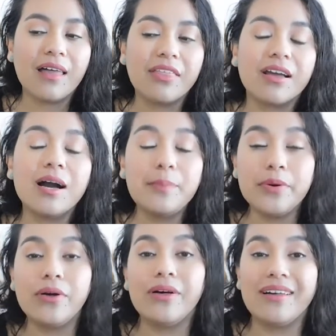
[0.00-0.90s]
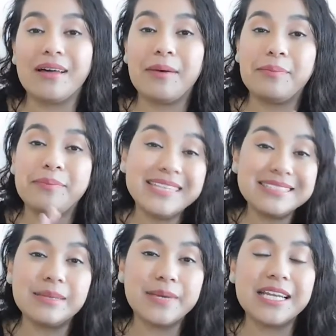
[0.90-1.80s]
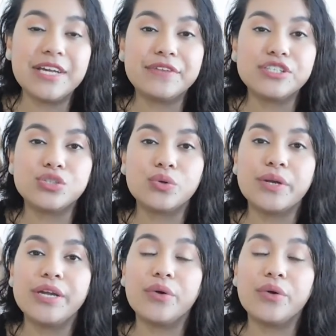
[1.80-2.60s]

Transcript: the couple meets at the beginning of the story,